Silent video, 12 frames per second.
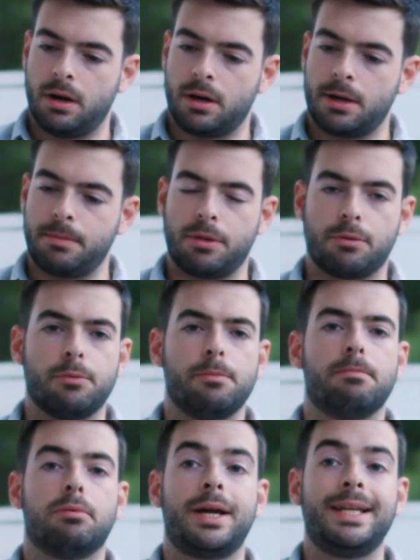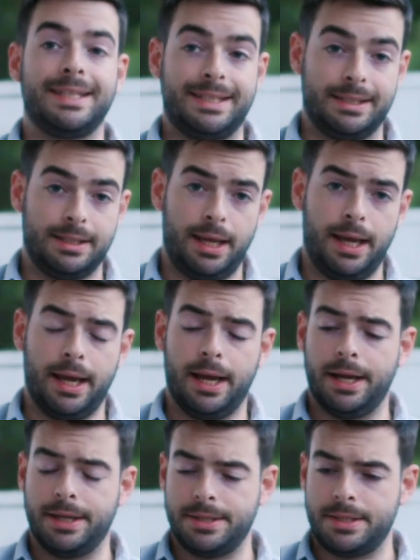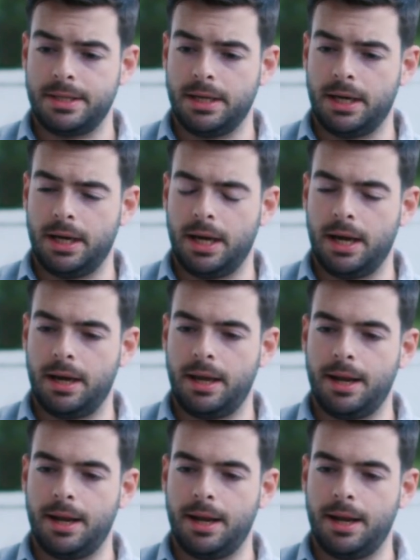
are coming through brightly and uh,